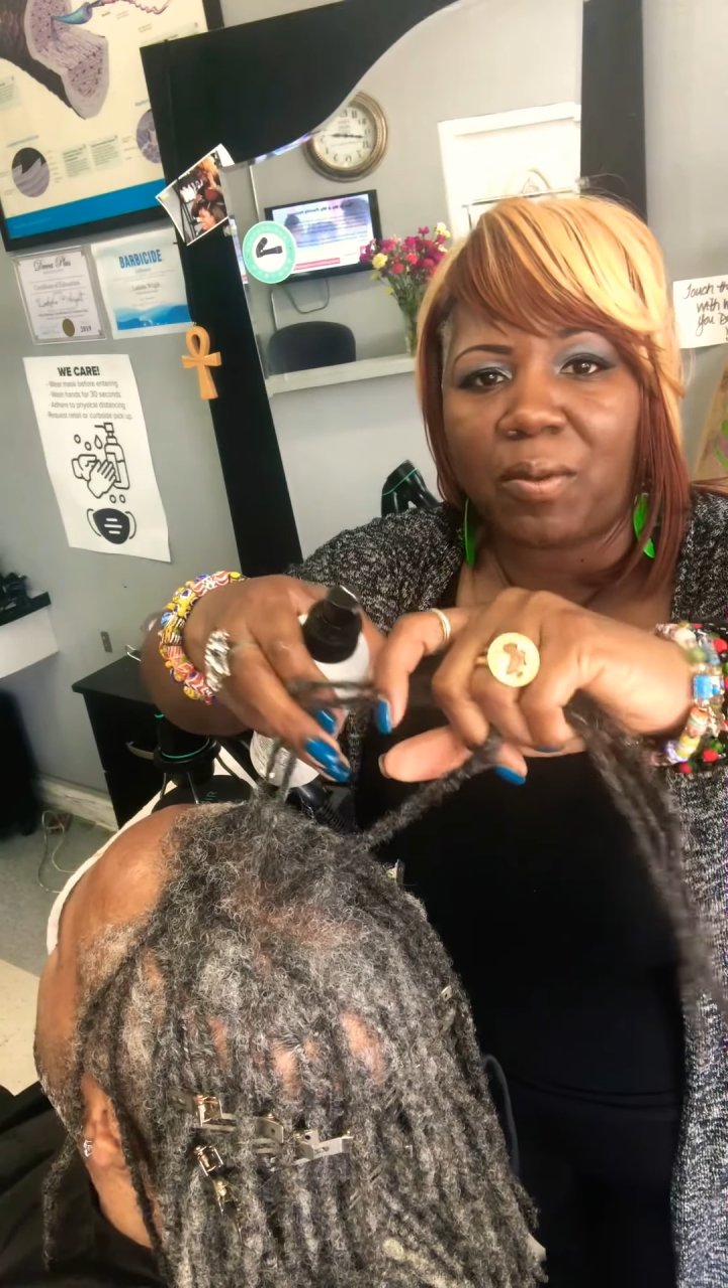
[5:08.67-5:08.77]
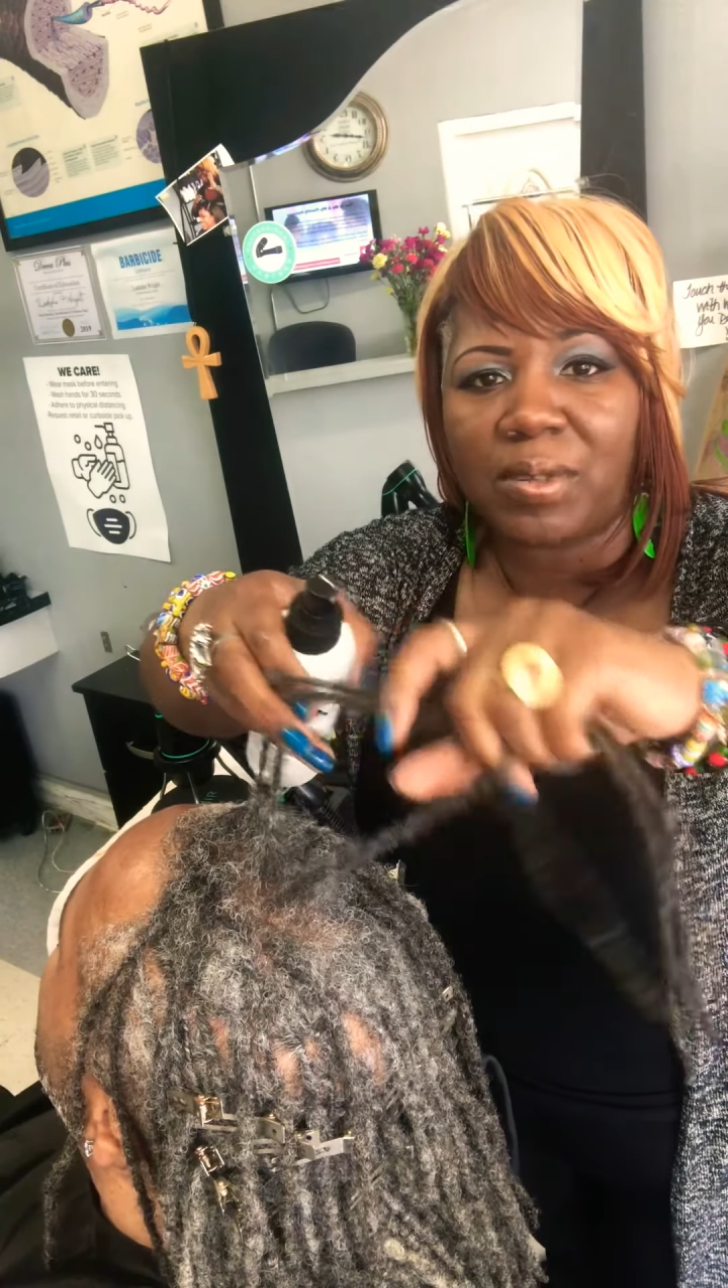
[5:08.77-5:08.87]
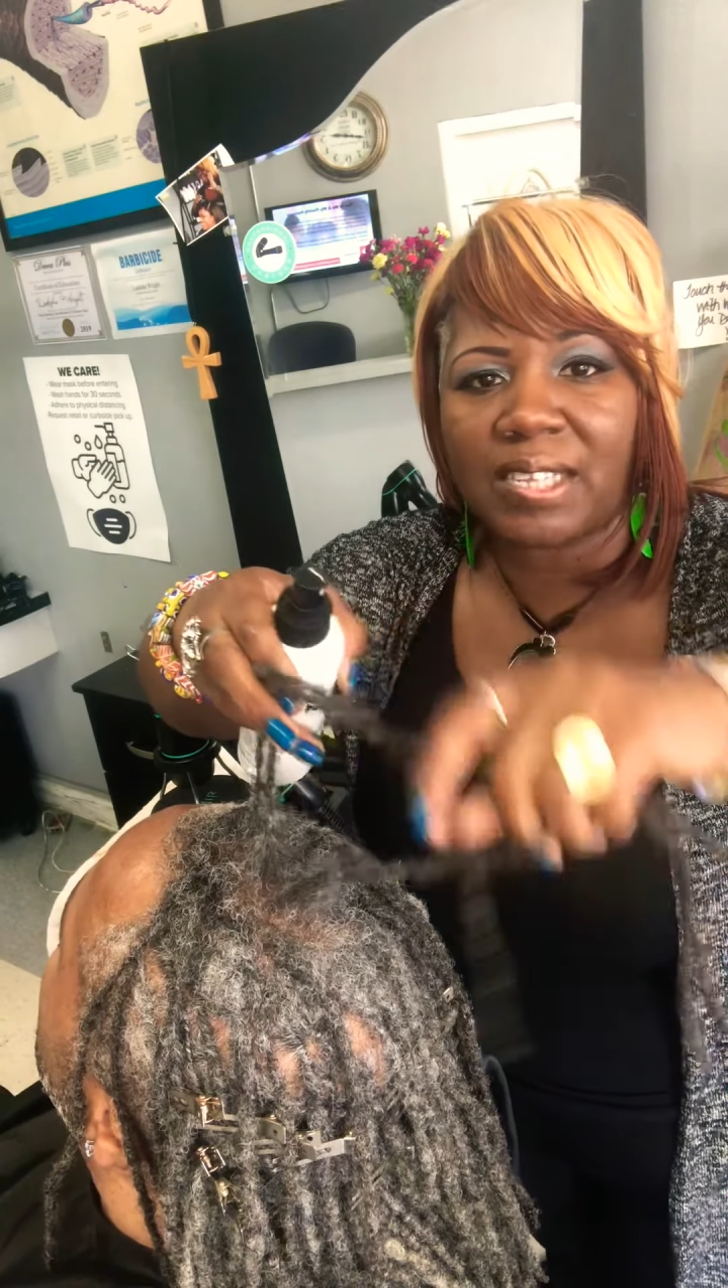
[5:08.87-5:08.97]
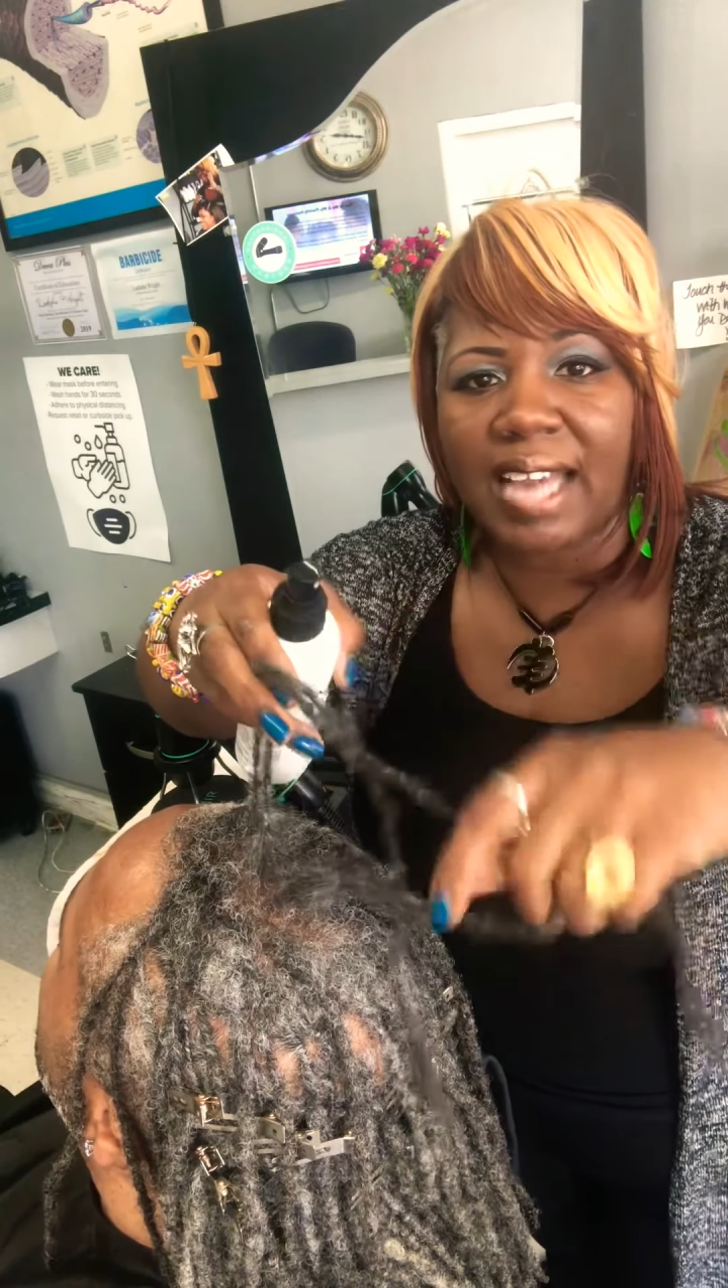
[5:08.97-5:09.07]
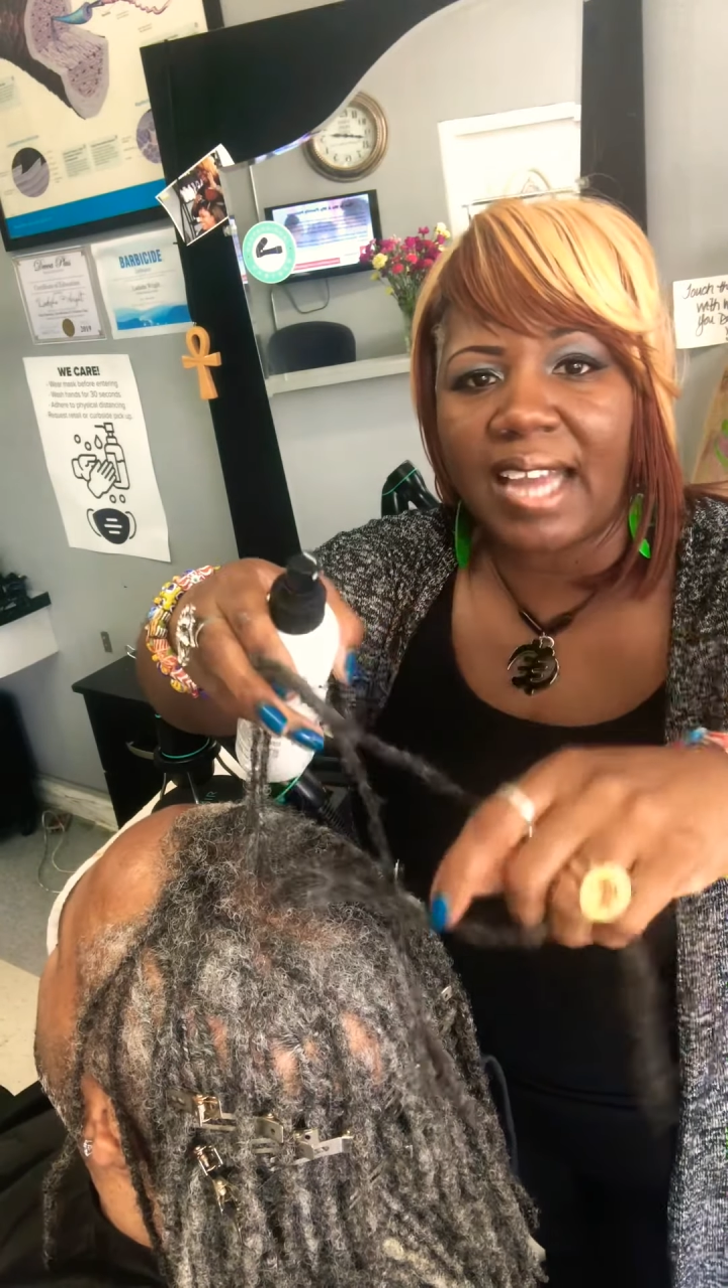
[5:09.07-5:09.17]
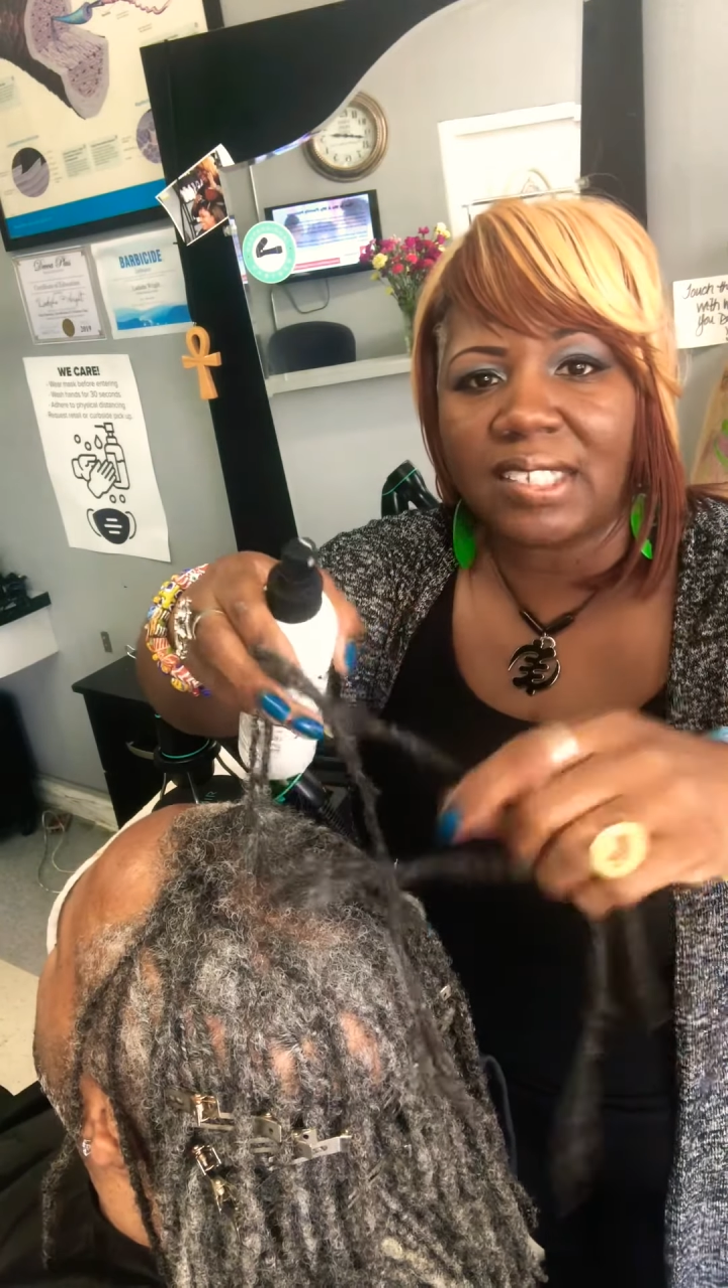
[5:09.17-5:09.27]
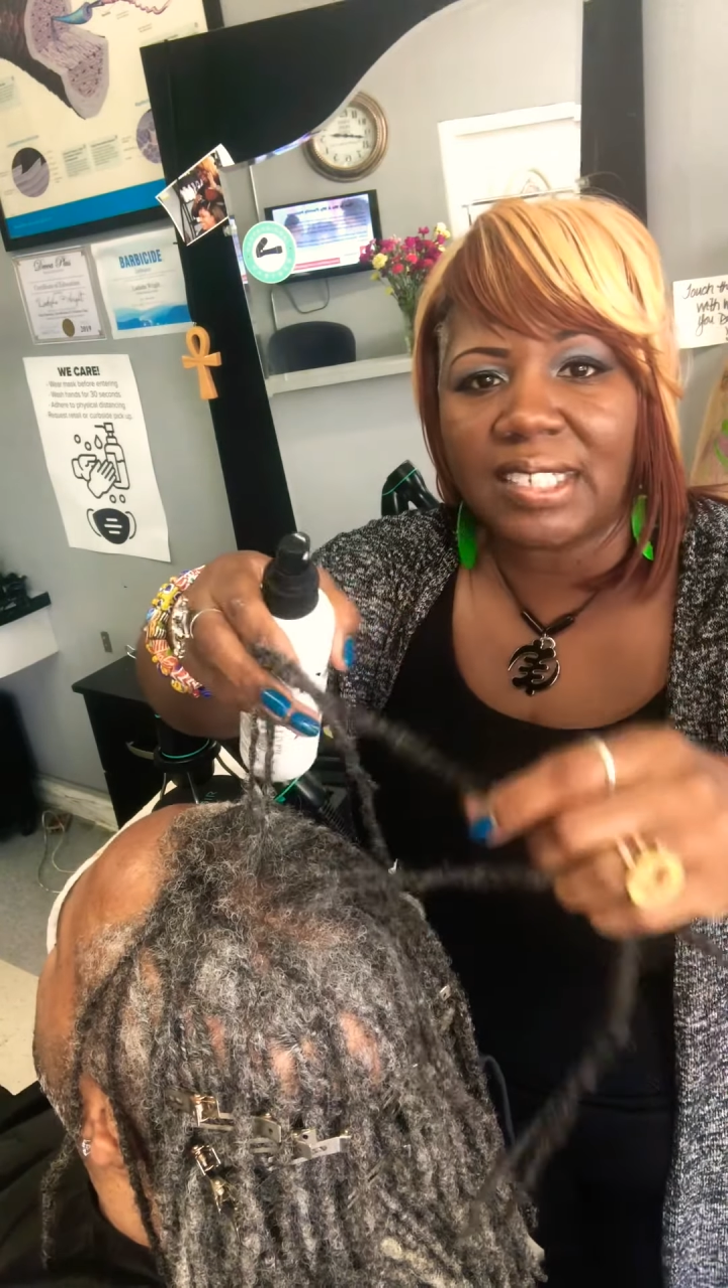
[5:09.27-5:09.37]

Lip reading: with satin